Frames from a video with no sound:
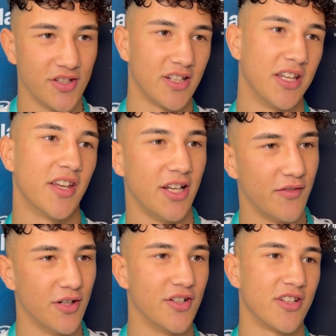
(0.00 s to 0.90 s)
and then
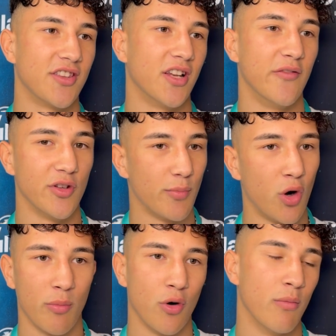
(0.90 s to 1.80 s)
delivers and then delivers more
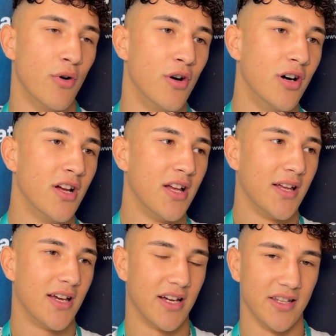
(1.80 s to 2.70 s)
and more and more.
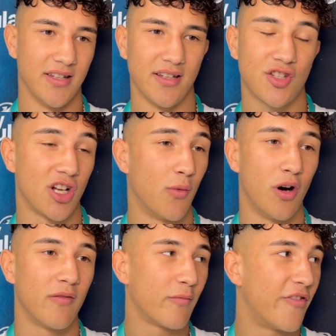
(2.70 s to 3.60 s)
And do you know
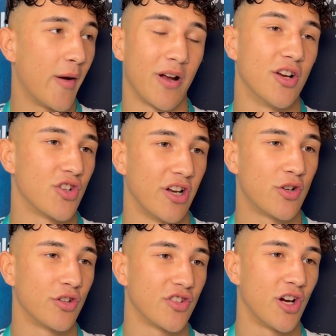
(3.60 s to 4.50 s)
what? Fair play to Johnny. He's
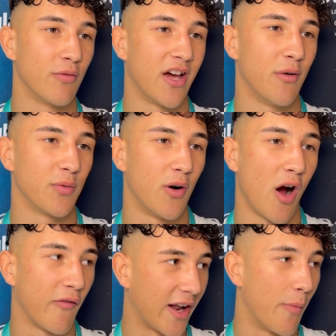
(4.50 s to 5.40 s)
got the zone now as well.
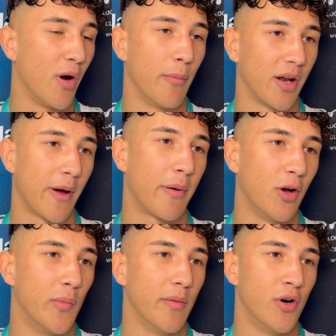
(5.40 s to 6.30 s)
Hopefully that'll put him on the map a
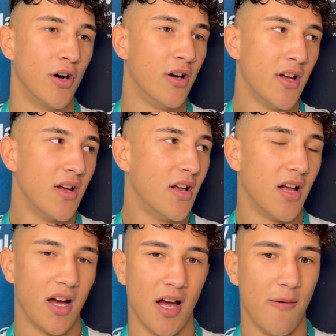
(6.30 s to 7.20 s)
little bit more.
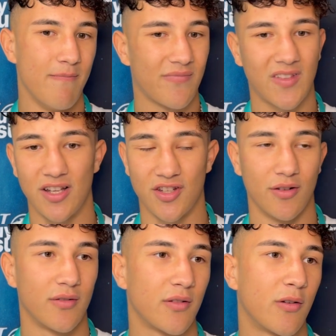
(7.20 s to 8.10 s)

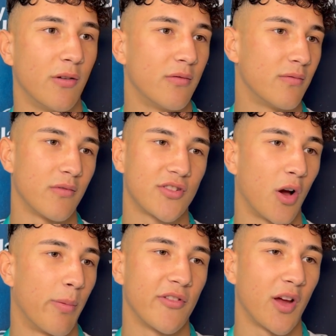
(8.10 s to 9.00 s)
Listen,
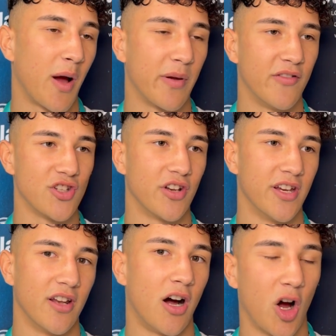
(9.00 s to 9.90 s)
so happy for Johnny,
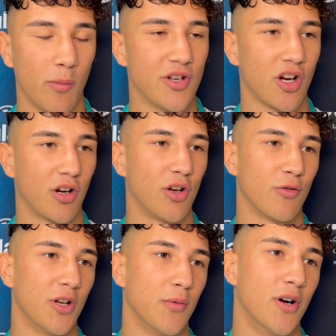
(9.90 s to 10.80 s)
and I hope the show goes
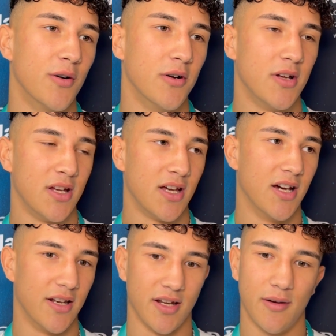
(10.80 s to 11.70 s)
really well.
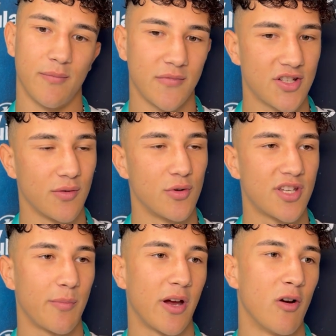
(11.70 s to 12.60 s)
And listen, we'll
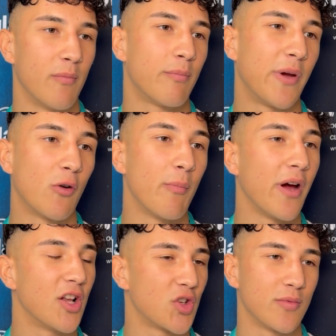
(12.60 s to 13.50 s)
see better and bigger and
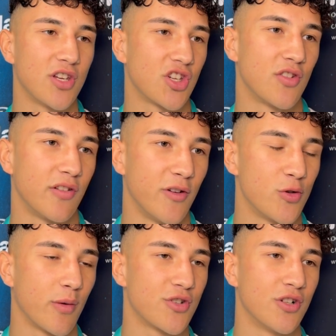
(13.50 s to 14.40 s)
better top tier shows in the
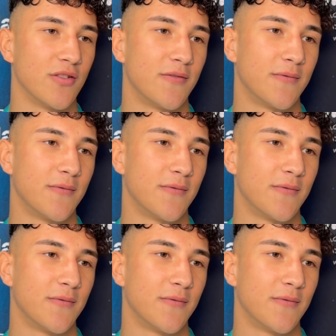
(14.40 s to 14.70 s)
future, I'm sure.